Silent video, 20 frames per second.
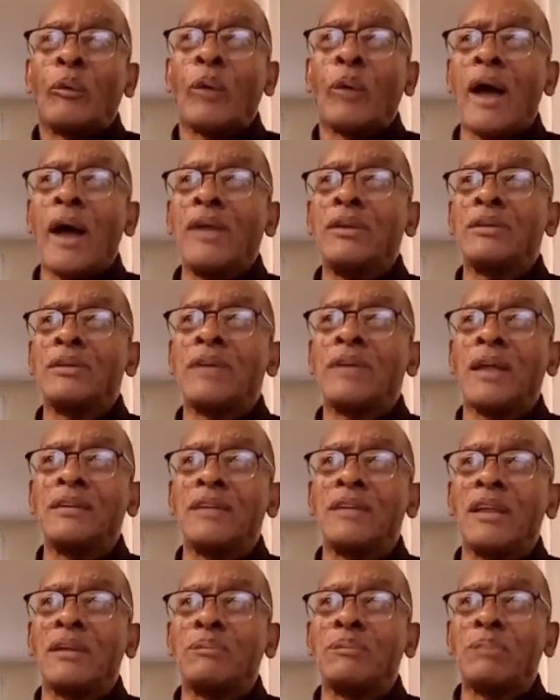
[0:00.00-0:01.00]
why you
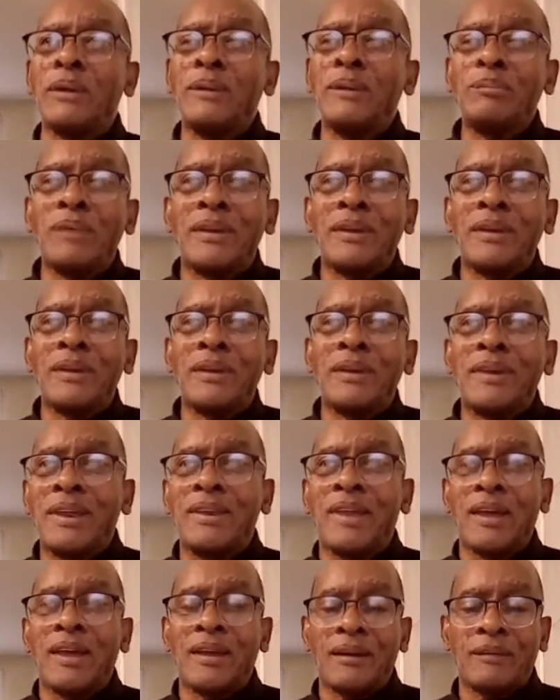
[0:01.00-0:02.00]
think they be been
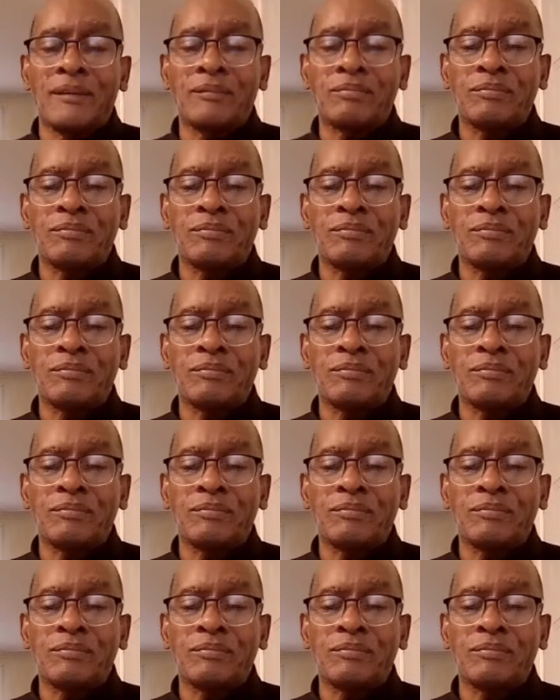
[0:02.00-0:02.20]
needed?